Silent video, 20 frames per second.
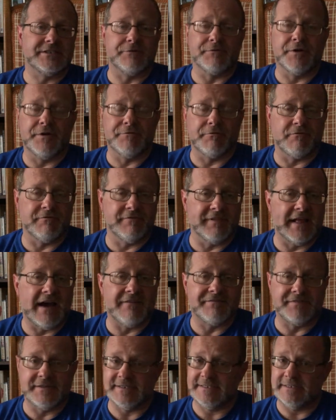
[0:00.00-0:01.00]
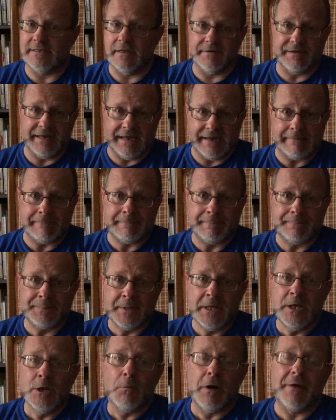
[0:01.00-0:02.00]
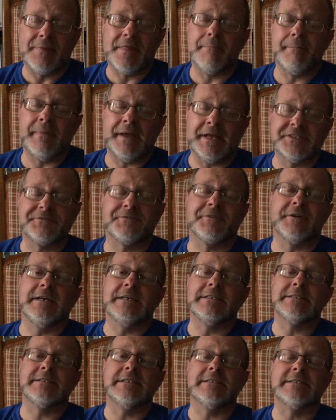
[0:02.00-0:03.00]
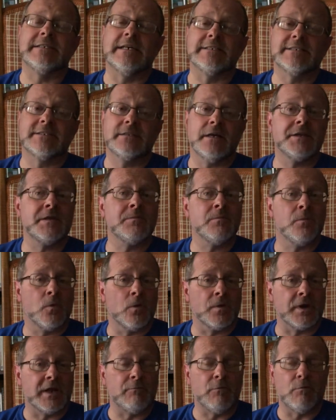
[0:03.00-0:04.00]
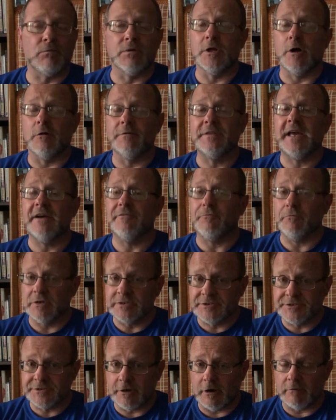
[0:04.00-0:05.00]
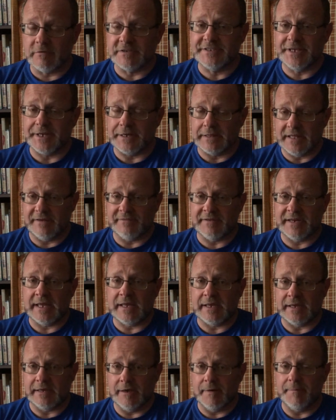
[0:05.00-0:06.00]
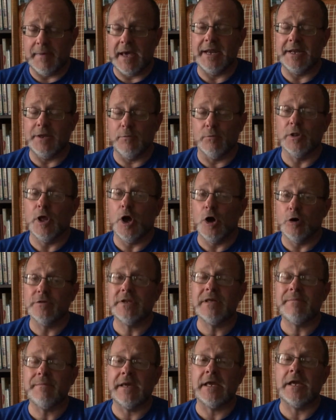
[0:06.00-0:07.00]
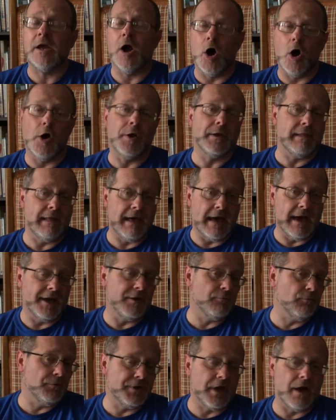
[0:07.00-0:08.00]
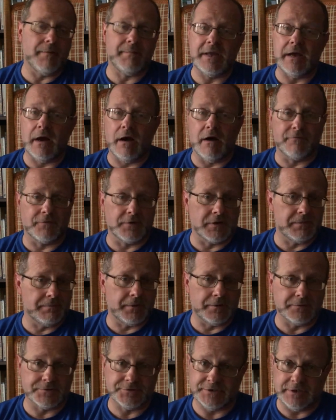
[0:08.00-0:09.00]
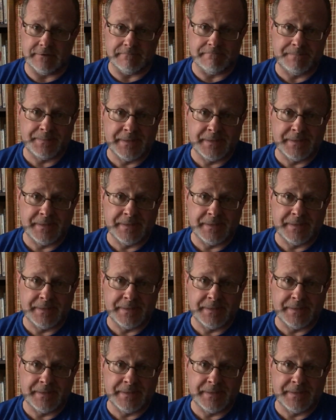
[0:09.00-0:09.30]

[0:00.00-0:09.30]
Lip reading: at River of Life this Sunday. What that means for us is that Sunday morning we will only have one service at 11 a.m. and it will only be online. It will not be offered in person.